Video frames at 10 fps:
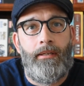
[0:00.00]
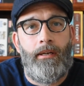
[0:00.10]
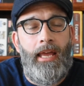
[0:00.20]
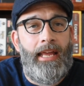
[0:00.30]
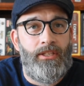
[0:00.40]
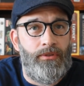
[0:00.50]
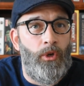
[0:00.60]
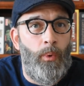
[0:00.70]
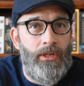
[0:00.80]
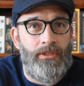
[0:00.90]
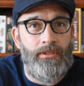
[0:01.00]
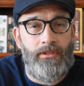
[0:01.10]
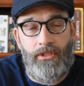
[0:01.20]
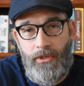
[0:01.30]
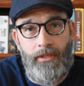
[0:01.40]
answering
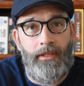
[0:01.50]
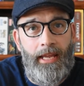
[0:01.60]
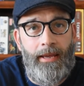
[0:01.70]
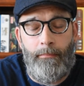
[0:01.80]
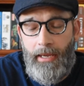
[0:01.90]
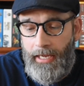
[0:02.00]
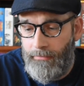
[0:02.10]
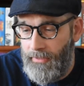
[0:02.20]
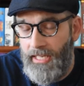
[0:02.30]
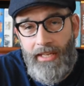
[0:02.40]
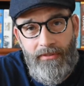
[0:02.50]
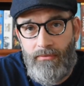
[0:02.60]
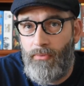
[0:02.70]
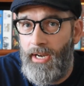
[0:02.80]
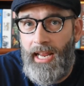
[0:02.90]
questions during the campaign, and
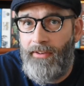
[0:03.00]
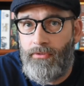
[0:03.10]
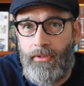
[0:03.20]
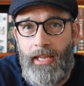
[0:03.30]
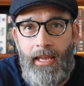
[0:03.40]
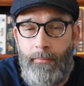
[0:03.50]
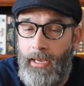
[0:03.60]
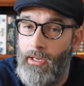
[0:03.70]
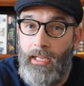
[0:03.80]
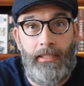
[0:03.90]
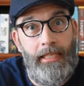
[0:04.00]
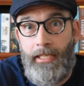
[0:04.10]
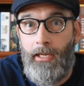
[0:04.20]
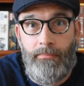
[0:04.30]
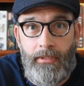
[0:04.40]
even right after the campaign and
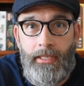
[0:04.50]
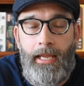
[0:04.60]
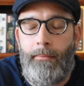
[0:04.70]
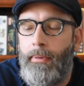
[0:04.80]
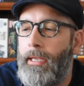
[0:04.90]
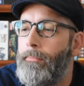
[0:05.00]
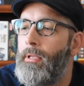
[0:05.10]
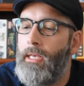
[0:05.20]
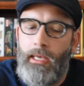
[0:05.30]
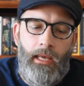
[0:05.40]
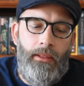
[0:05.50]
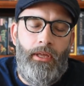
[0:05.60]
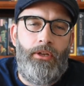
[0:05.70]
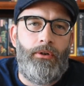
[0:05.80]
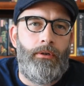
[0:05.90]
leading up to the campaign.
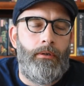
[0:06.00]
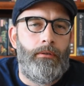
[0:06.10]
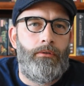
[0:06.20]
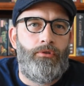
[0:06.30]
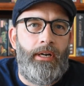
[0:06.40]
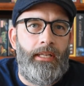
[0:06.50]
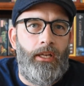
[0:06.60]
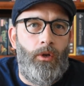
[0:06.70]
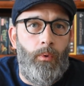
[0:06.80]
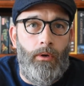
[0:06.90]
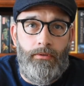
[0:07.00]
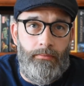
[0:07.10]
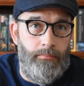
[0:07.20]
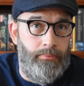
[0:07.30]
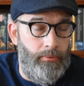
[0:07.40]
Then you're trying to get
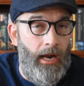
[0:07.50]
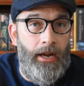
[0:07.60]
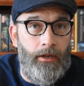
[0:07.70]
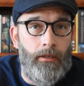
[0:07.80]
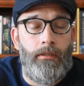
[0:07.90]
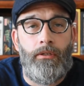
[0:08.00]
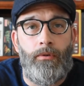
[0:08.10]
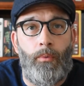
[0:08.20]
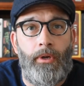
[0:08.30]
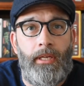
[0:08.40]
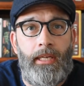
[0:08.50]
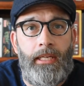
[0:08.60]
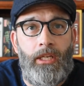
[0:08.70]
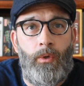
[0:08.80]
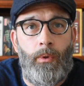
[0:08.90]
quotes prior. You're working on
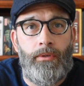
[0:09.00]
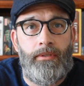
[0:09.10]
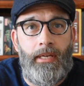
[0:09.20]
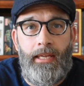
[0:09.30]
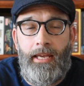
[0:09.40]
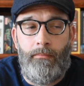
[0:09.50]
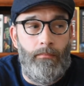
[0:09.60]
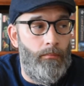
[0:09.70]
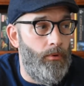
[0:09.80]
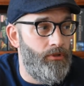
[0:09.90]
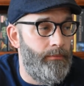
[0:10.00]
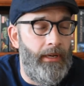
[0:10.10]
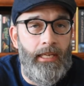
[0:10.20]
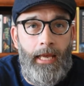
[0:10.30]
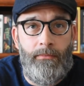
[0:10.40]
getting quotes. I had most of
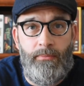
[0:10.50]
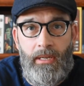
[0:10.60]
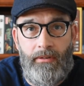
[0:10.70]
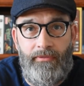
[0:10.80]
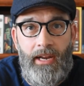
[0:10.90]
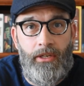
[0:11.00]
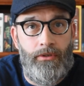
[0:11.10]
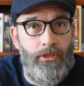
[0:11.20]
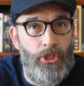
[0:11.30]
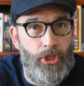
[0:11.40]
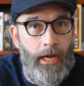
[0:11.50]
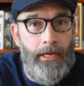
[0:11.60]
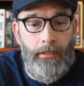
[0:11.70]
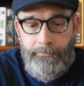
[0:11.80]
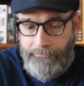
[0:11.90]
my games manufactured in
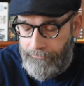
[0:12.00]
China